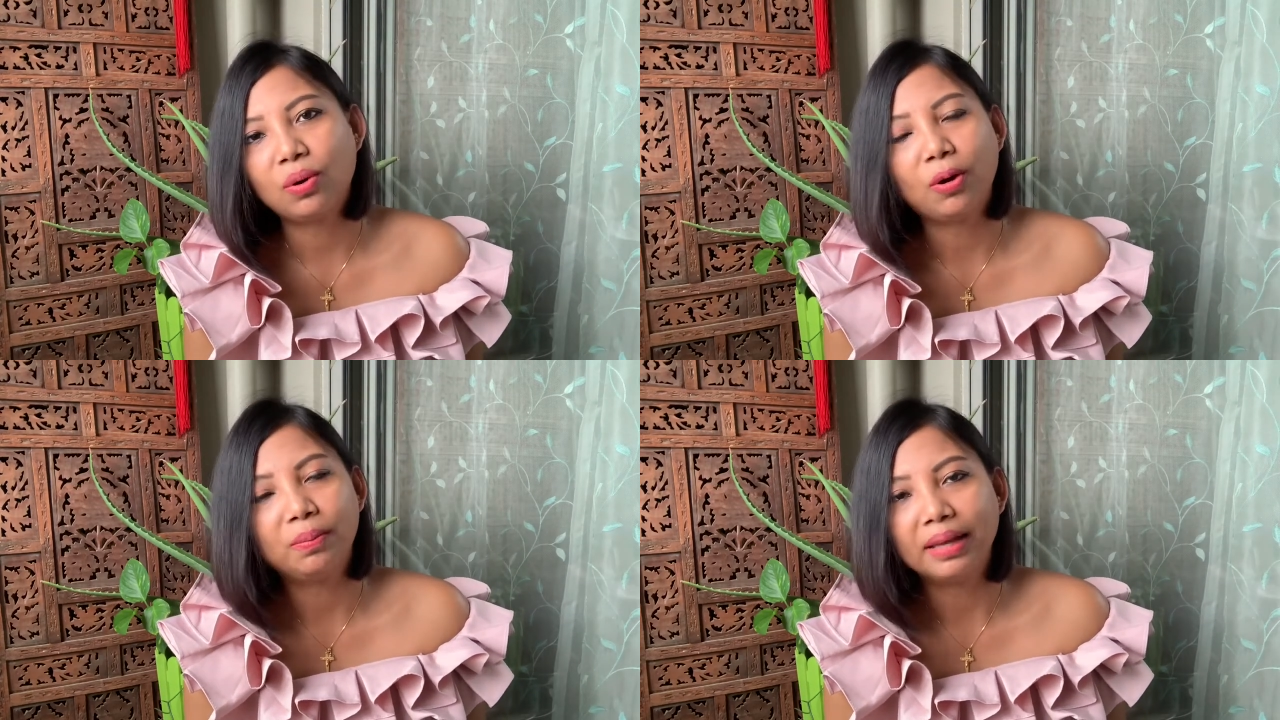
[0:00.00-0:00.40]

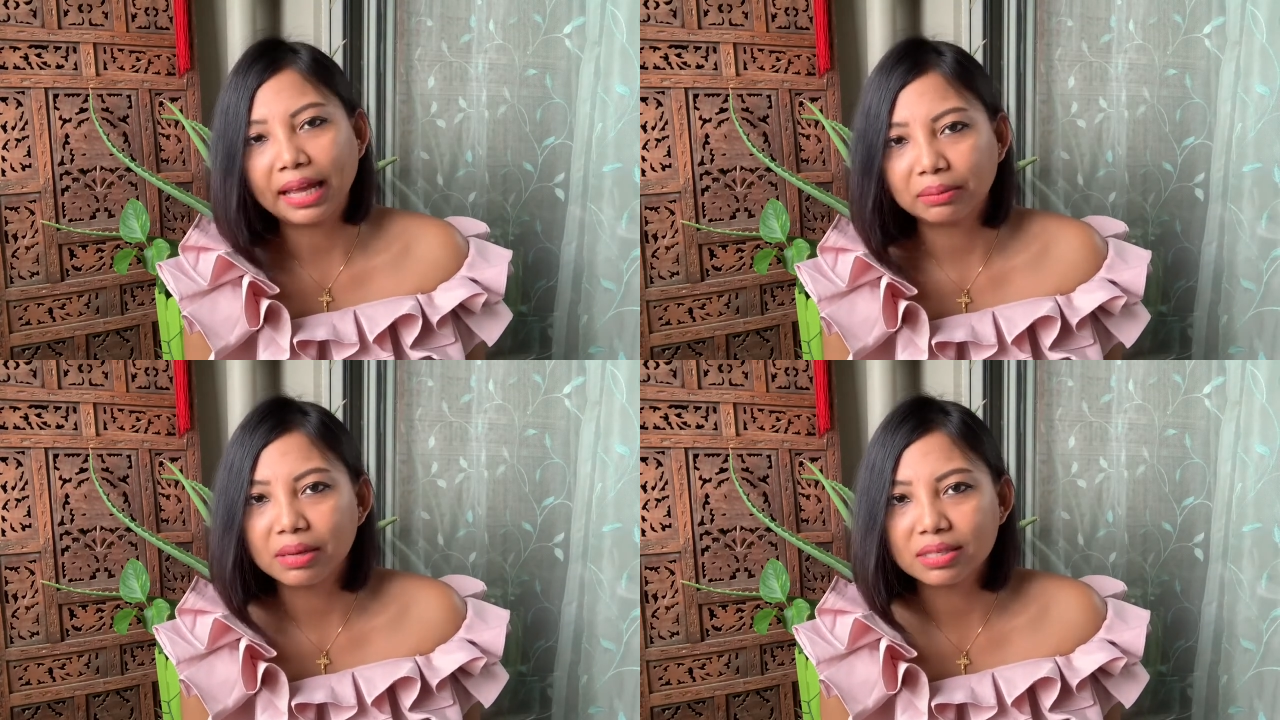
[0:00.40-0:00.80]
or black
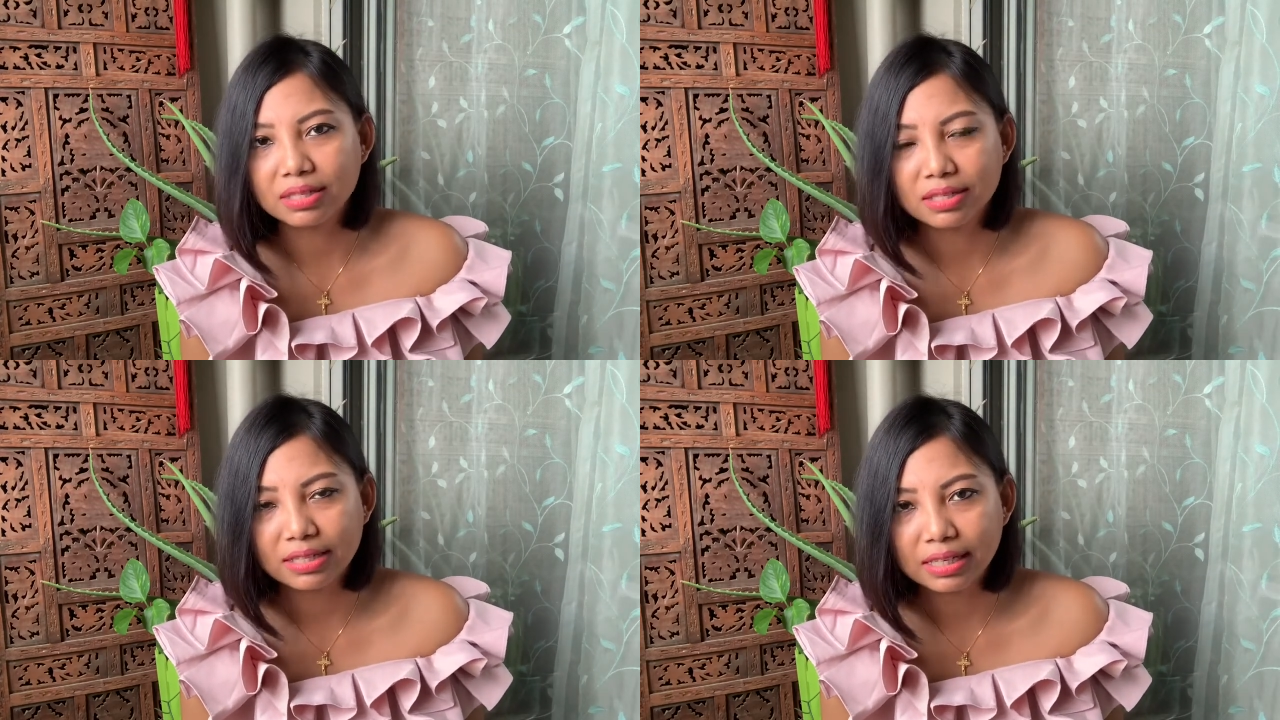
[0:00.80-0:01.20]

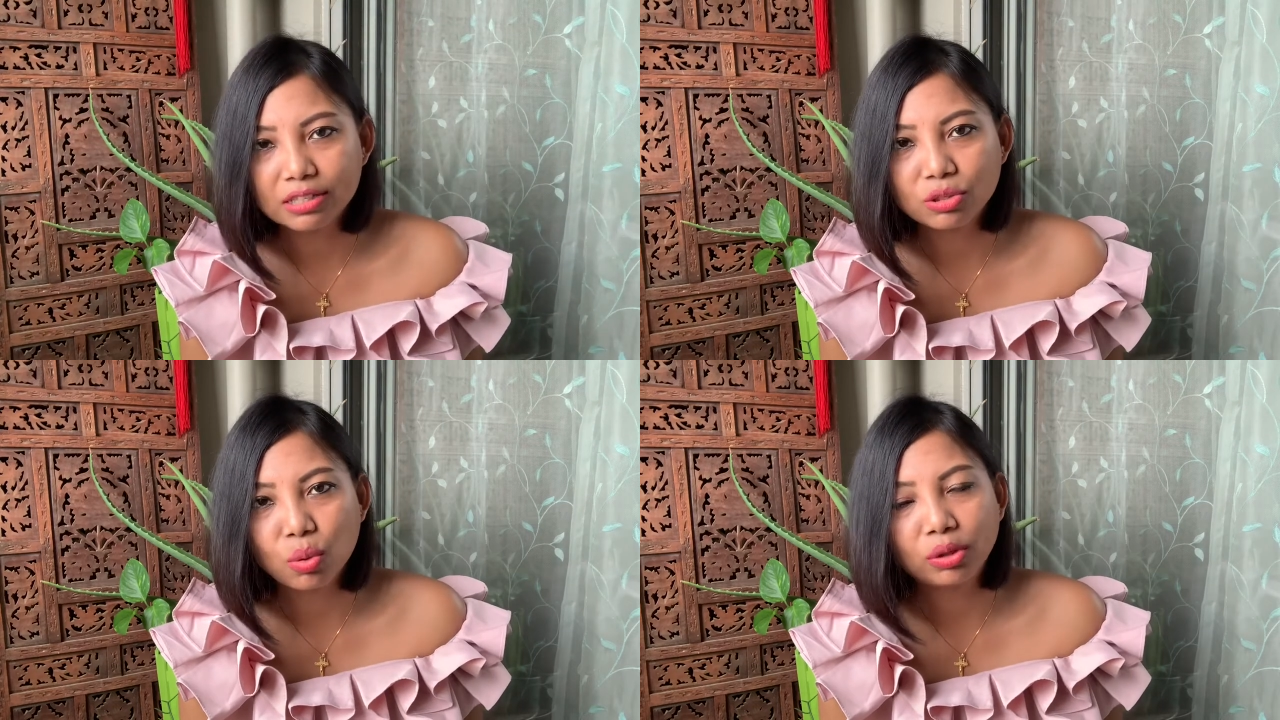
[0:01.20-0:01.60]
mustard
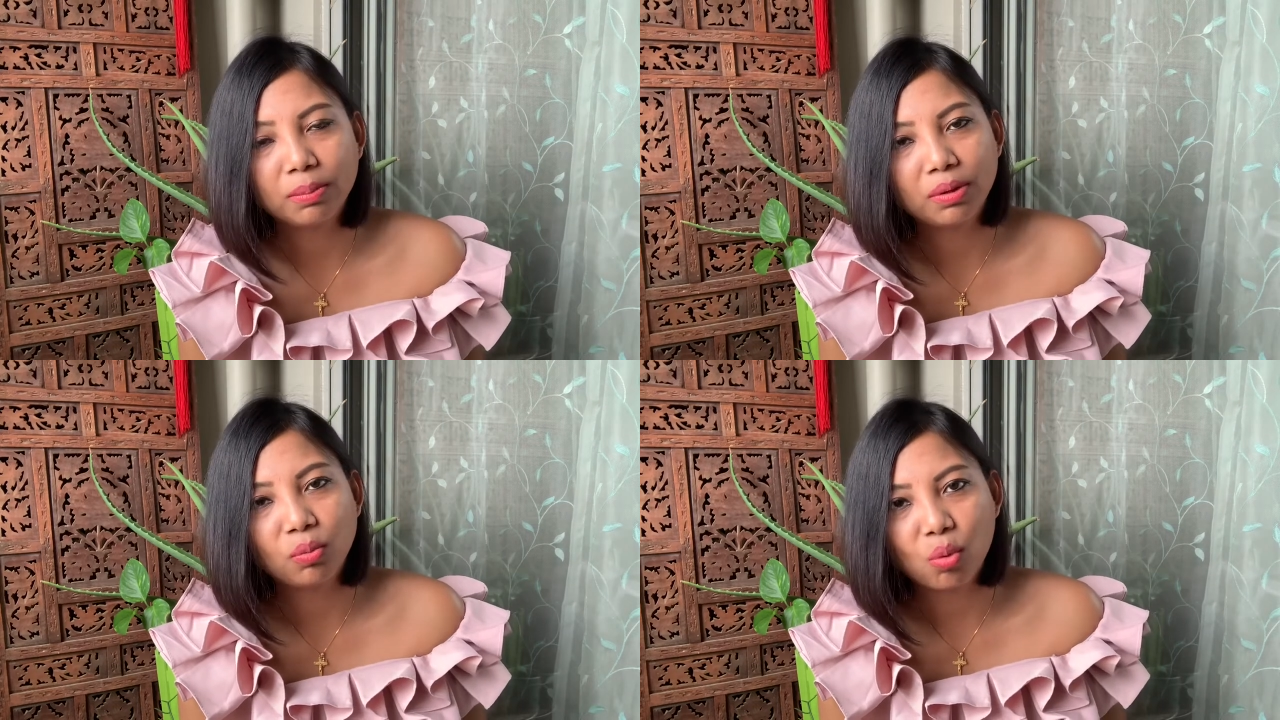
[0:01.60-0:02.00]
seeds, soak them
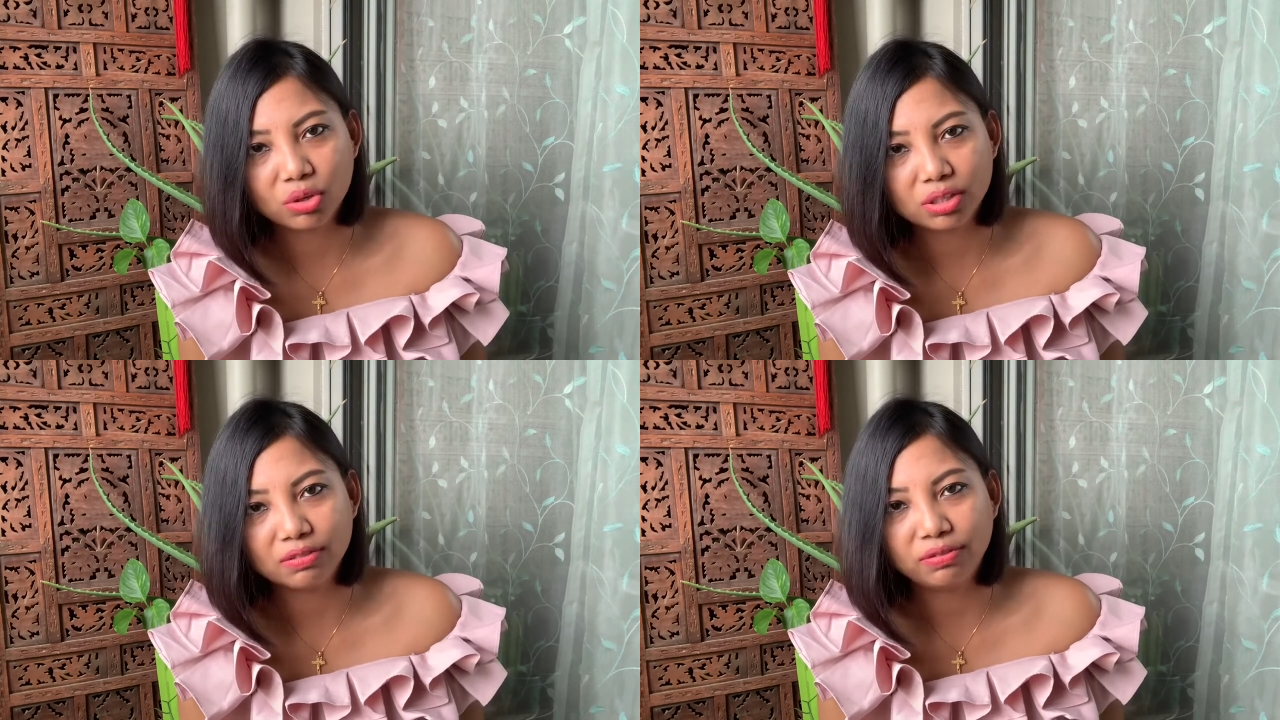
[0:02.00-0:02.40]
in
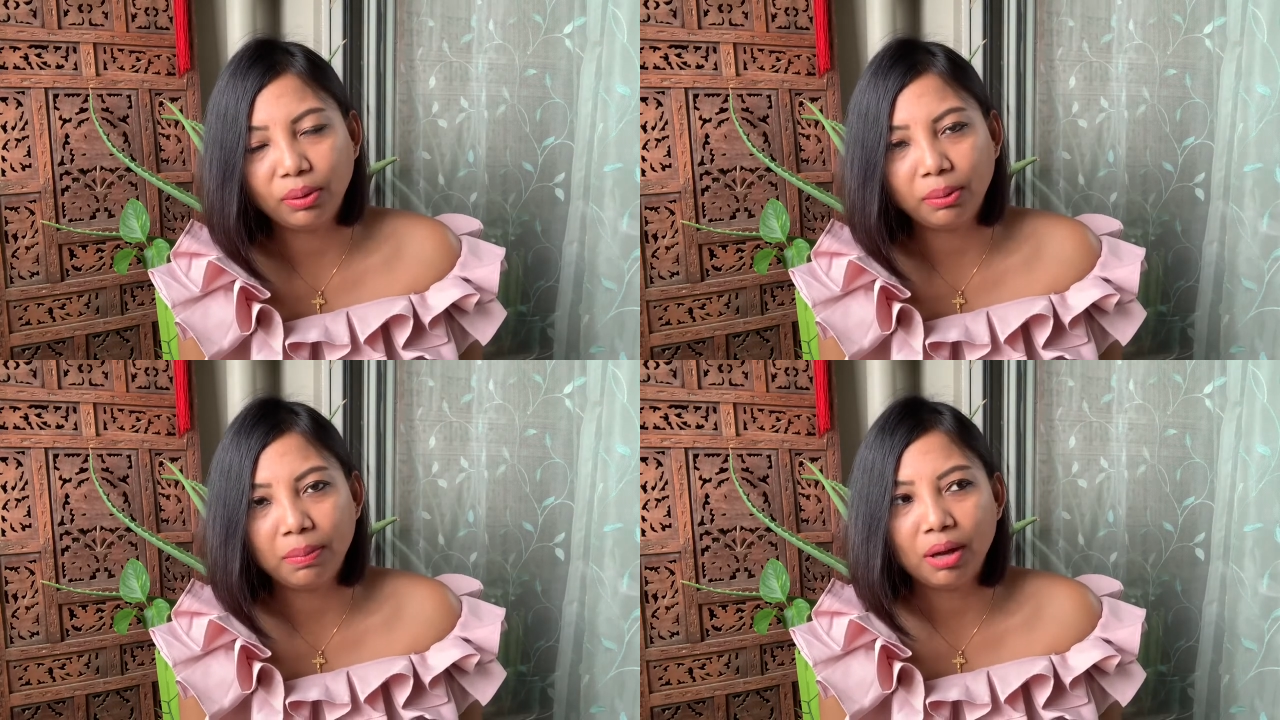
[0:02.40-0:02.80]
water for
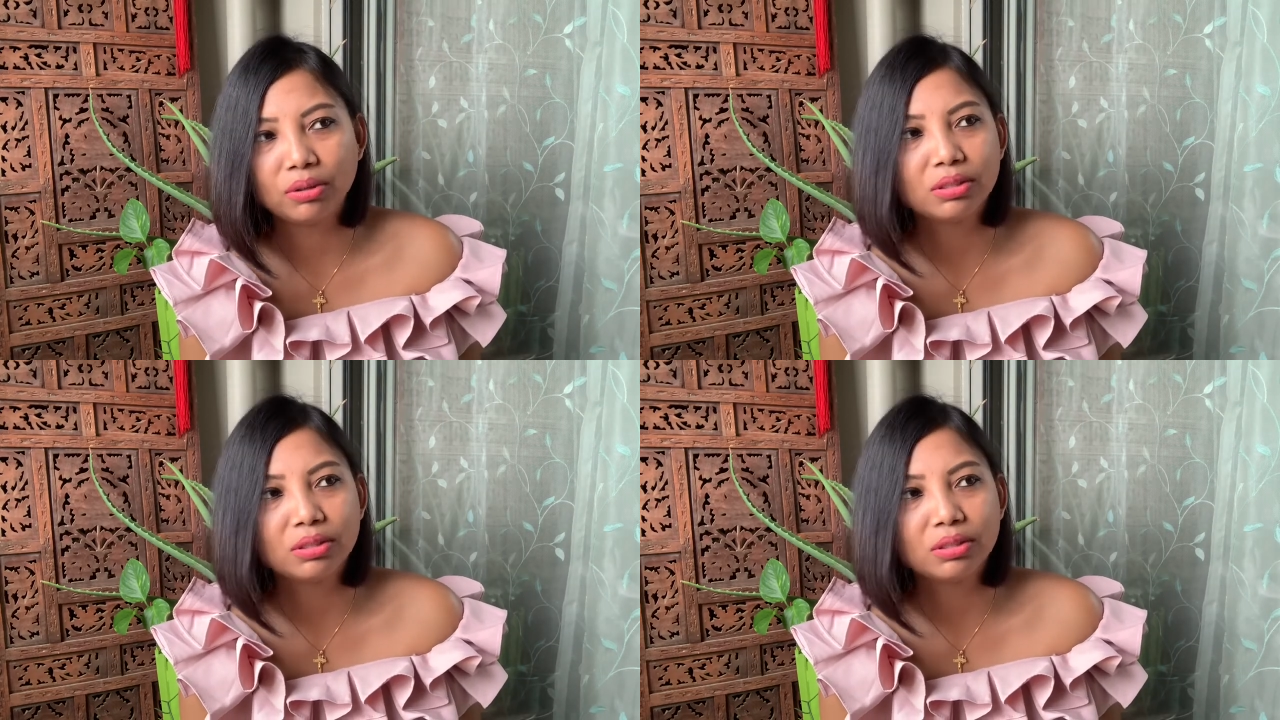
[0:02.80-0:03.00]
about